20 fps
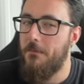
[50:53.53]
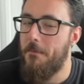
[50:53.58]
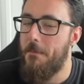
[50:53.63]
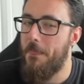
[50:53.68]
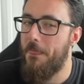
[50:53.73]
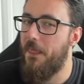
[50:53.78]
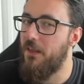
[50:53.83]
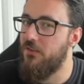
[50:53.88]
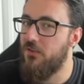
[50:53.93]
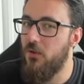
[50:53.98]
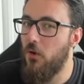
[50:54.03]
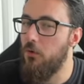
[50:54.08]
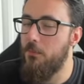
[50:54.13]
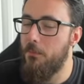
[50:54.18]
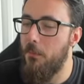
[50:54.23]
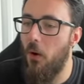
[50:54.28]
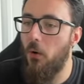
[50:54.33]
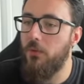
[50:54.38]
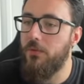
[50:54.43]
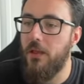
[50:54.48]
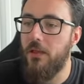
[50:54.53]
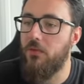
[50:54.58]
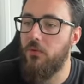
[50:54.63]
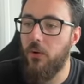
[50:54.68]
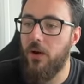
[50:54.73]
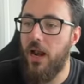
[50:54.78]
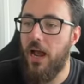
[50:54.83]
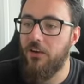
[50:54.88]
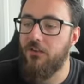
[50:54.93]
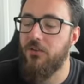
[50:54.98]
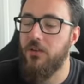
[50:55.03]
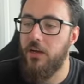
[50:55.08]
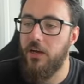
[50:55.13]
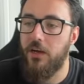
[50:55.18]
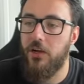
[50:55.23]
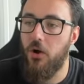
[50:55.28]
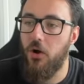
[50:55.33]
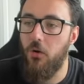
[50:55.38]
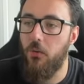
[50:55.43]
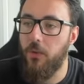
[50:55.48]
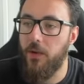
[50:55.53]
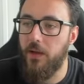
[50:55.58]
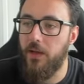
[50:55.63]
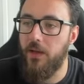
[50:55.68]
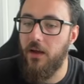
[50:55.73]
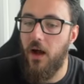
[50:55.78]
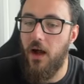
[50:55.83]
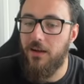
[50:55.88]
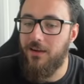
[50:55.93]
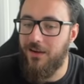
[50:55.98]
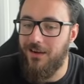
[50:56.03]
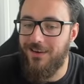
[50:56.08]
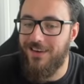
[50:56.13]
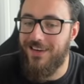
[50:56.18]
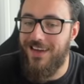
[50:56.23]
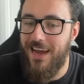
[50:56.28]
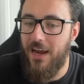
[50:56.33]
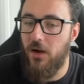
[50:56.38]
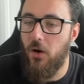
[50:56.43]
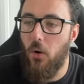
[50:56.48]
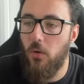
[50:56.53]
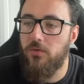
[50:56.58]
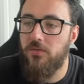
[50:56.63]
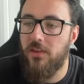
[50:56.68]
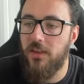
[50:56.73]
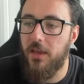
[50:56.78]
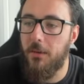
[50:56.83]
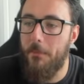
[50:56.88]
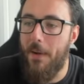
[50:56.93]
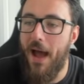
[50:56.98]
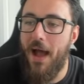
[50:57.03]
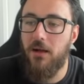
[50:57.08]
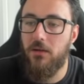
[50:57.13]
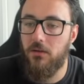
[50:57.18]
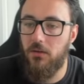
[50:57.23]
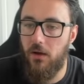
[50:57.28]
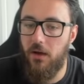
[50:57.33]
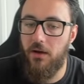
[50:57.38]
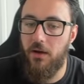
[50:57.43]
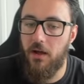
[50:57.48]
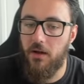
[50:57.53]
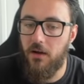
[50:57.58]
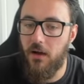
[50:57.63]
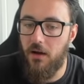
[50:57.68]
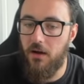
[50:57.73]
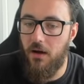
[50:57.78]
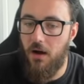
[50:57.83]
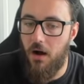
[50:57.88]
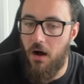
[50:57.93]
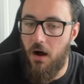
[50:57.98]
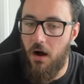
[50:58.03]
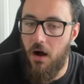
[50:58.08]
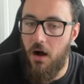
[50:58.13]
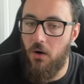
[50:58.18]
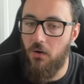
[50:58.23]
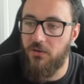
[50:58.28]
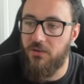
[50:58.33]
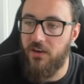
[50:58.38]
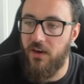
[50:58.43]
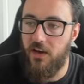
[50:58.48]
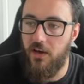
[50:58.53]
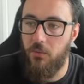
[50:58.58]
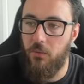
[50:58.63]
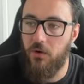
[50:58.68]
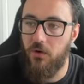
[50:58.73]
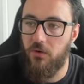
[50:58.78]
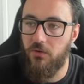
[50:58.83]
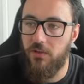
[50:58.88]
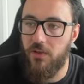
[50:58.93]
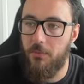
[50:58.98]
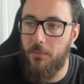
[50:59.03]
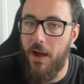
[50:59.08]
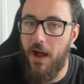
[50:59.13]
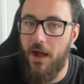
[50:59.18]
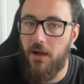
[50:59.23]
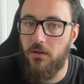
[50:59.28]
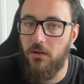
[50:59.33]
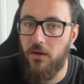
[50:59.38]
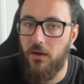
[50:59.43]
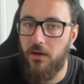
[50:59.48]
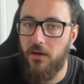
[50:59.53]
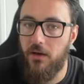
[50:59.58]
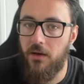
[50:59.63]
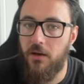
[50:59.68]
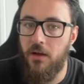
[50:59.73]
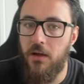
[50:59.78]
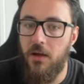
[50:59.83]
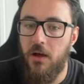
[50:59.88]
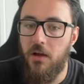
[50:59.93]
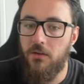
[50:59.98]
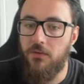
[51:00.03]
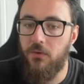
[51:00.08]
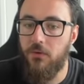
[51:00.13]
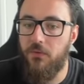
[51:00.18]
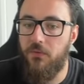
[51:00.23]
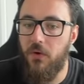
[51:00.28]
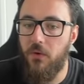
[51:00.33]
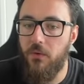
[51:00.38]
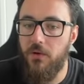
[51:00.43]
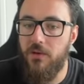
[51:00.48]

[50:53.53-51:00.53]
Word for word: there's no multi-threat actually occurring here. I can't get onto the backline. I can't R onto anyone onto the backline. So it was very